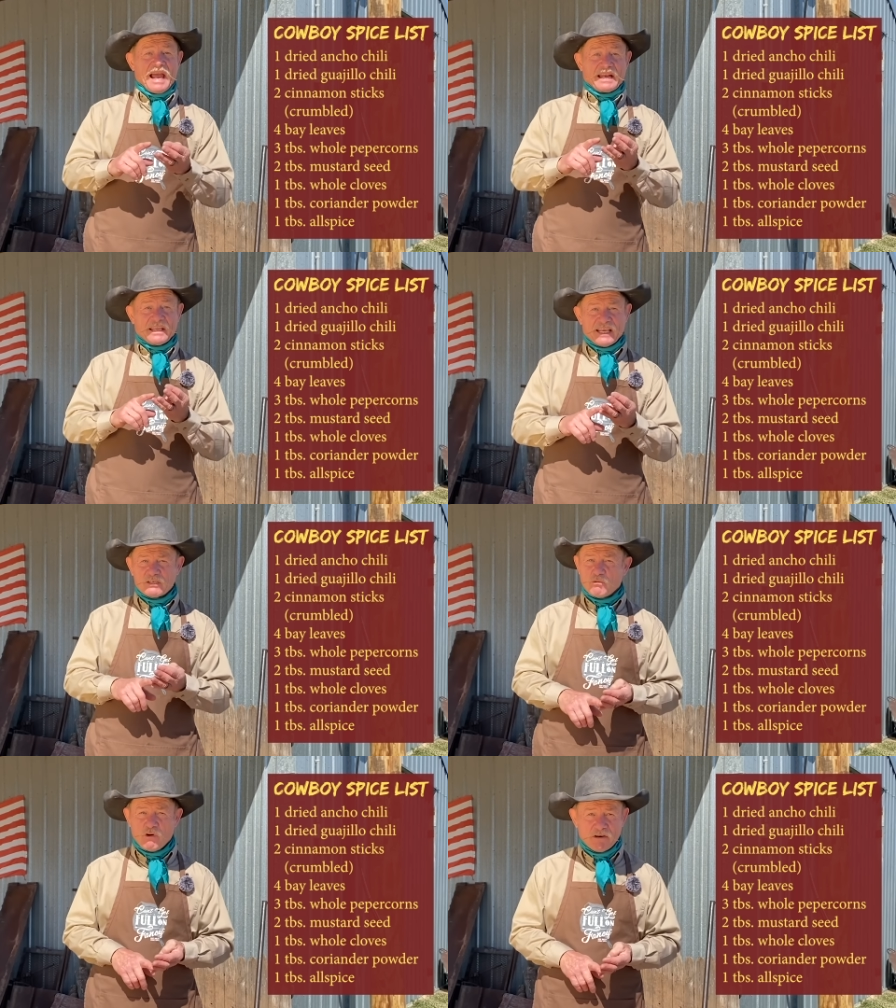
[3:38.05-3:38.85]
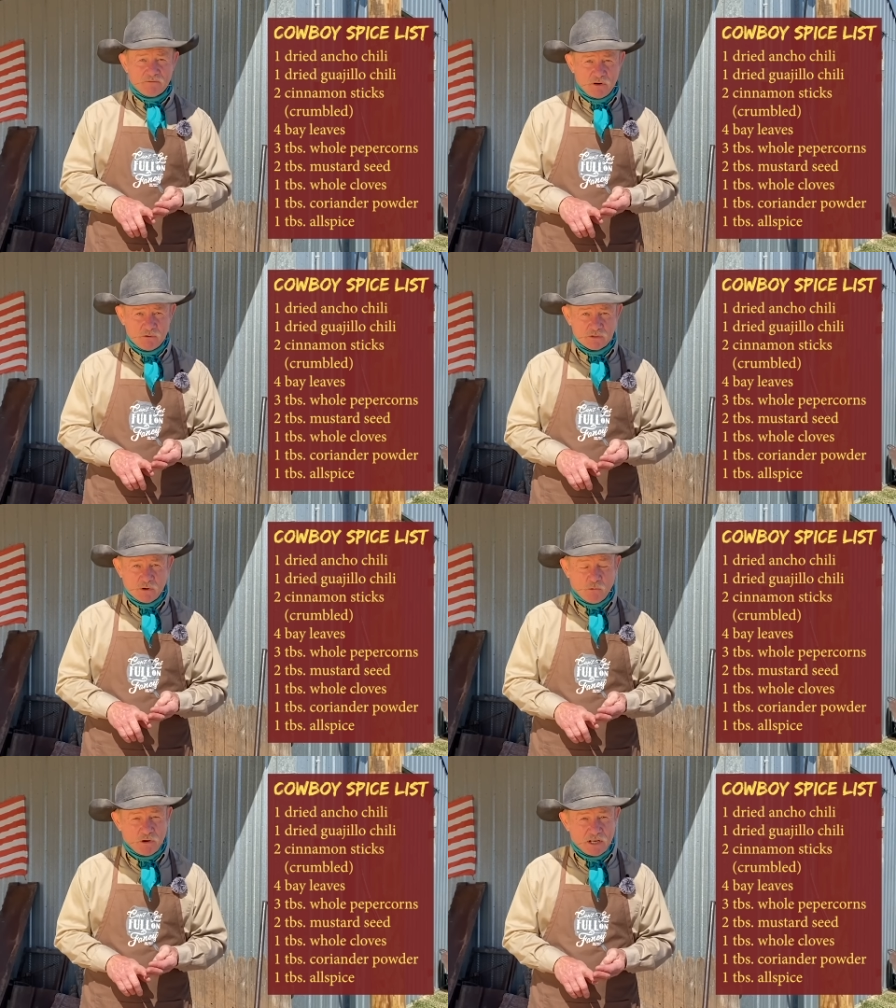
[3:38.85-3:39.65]
and guess what folks?
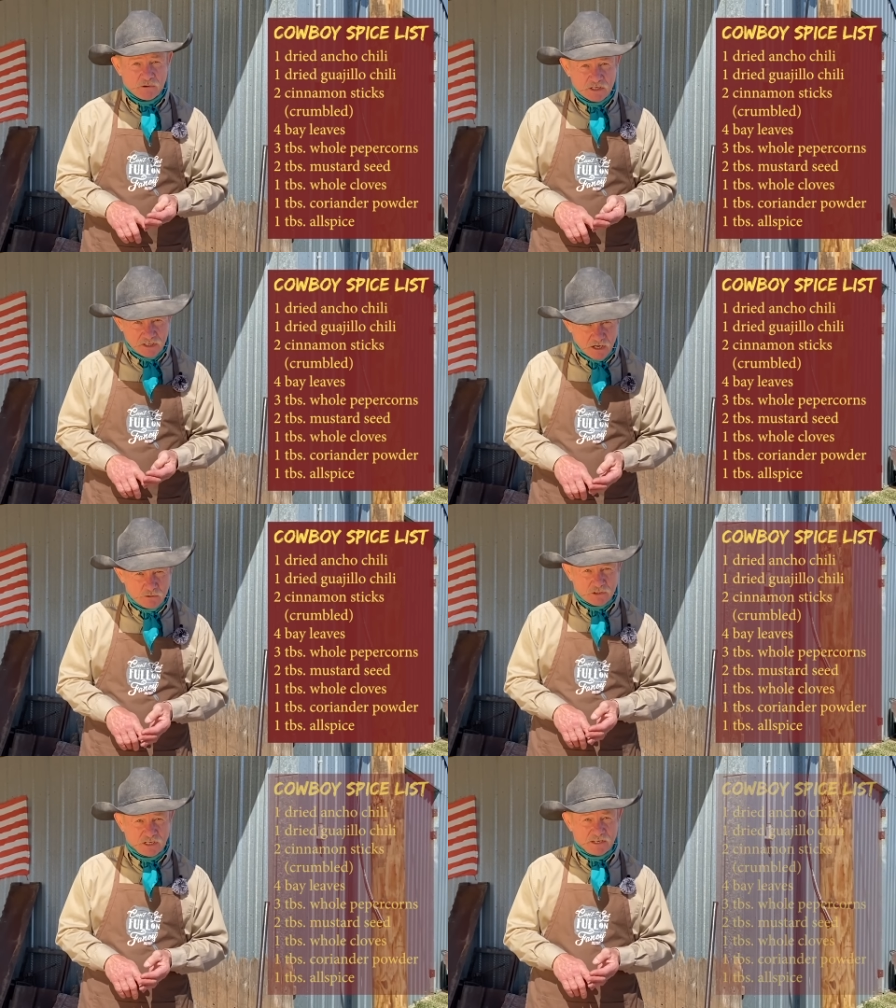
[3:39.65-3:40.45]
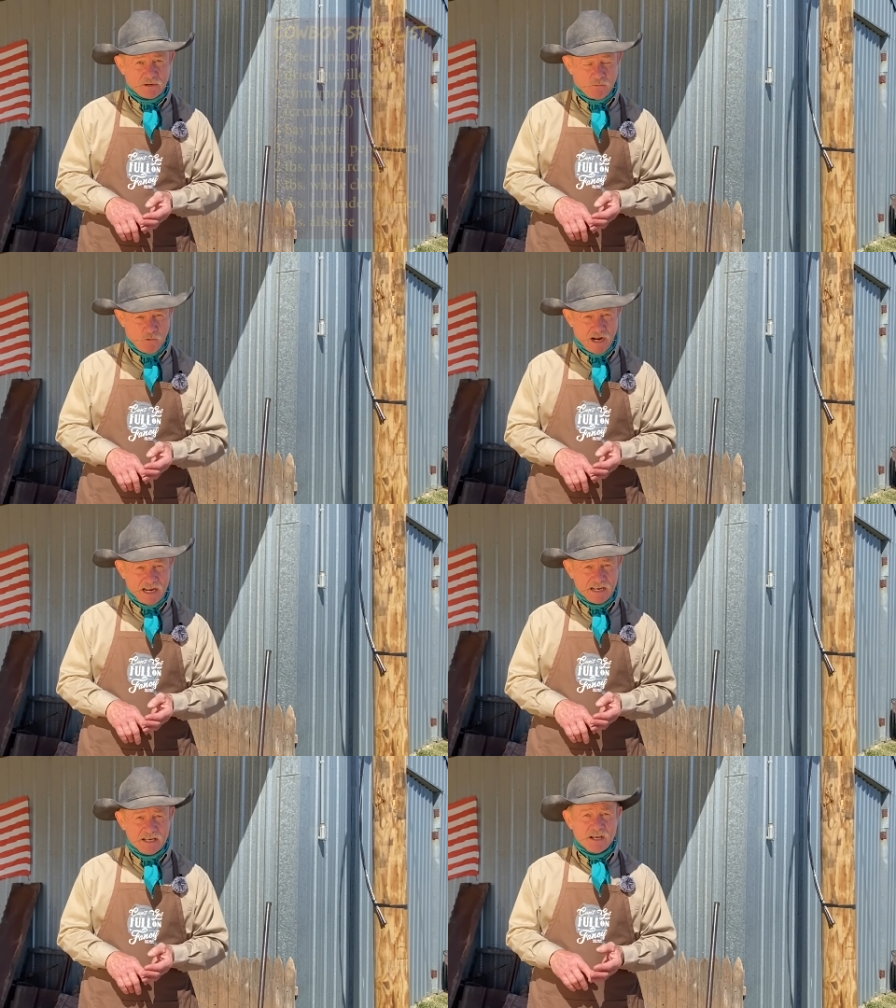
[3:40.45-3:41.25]
We're gonna toast it.
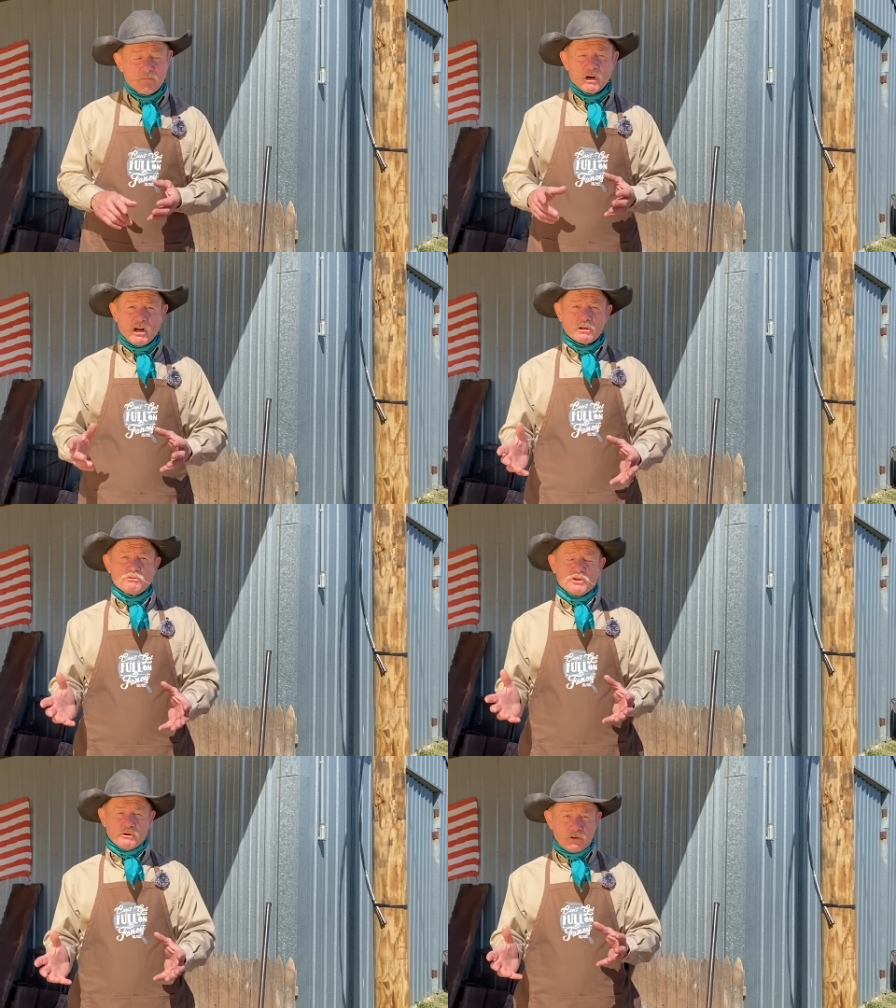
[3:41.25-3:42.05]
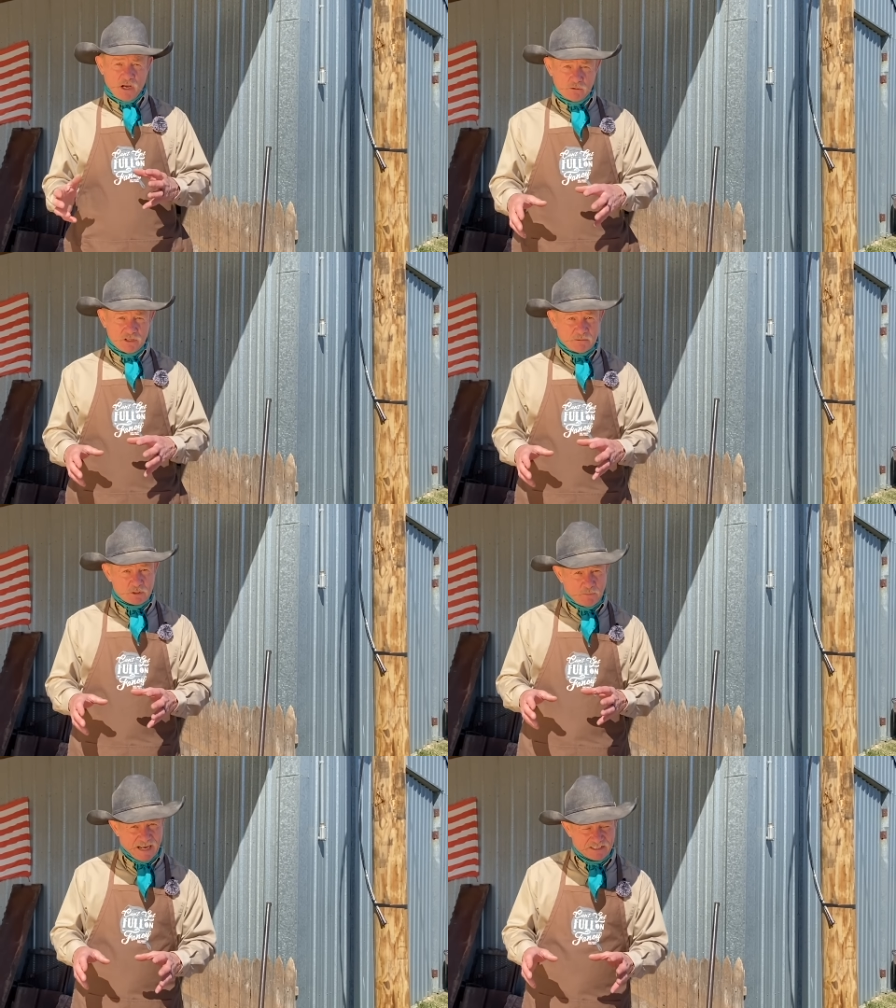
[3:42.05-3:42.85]
Why? Because when you toast them
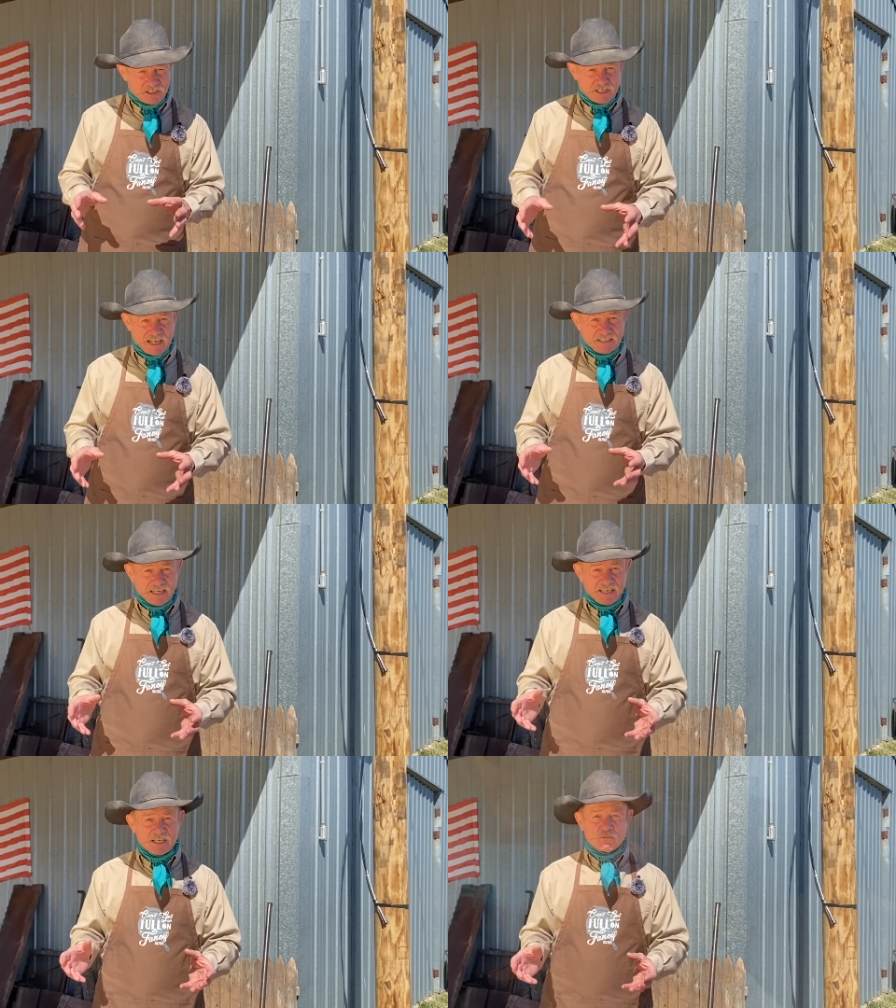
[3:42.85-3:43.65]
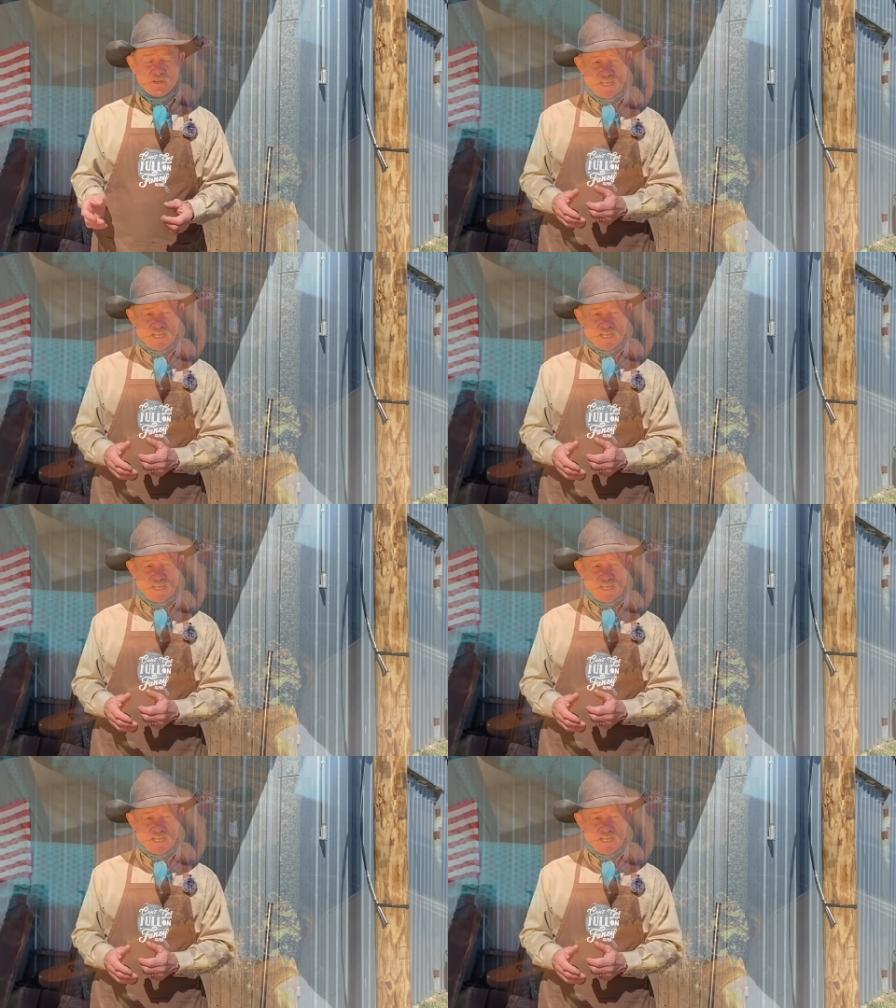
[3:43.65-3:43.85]
spices like that, guess what